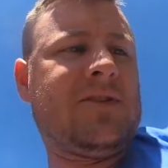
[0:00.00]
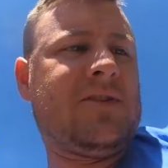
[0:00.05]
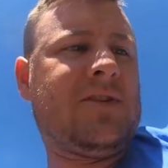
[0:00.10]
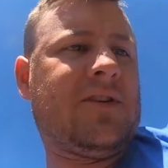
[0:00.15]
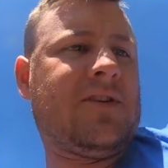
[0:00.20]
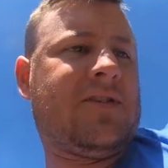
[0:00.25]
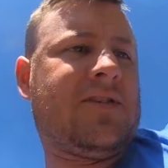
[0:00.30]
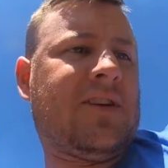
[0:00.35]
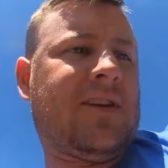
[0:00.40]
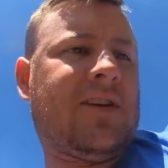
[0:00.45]
You
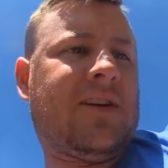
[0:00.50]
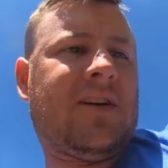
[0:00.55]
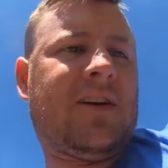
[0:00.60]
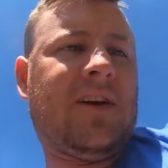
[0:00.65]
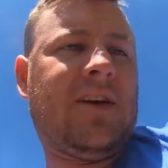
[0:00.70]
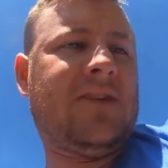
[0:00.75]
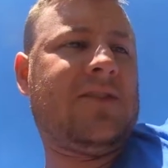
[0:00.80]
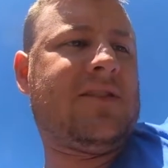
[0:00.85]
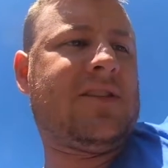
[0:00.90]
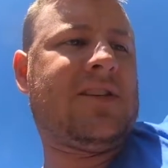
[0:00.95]
can check
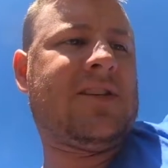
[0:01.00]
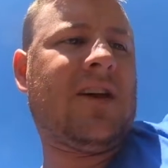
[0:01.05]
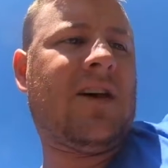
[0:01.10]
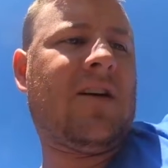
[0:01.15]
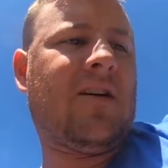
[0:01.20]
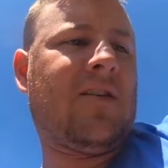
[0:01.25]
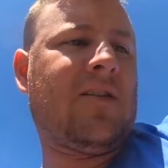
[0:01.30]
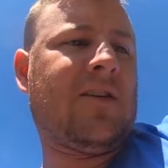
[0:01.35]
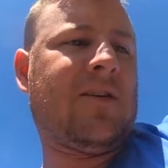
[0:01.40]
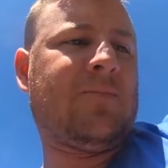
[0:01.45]
each
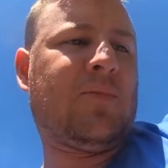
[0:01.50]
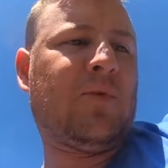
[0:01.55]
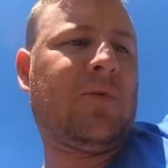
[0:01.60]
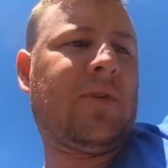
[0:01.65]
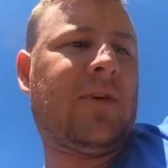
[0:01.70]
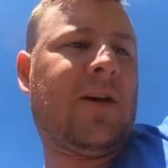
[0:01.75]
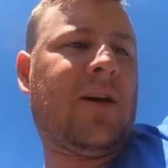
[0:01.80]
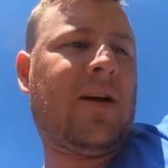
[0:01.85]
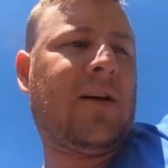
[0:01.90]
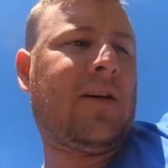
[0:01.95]
cell, you can pull
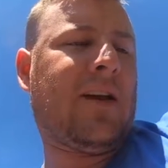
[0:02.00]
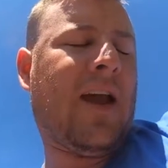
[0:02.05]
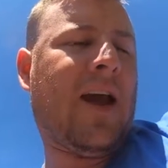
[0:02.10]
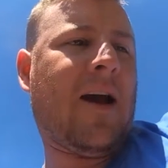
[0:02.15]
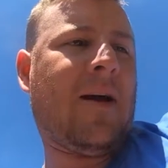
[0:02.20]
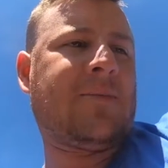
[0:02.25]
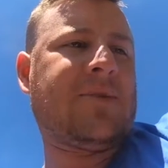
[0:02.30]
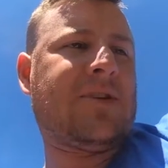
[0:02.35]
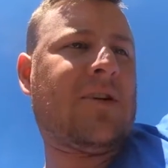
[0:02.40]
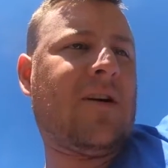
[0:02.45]
the
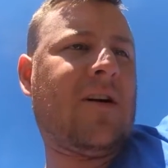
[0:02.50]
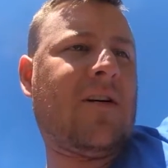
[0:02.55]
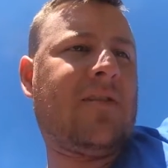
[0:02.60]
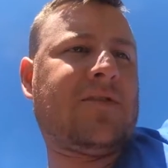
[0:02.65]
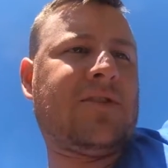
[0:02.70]
caps off,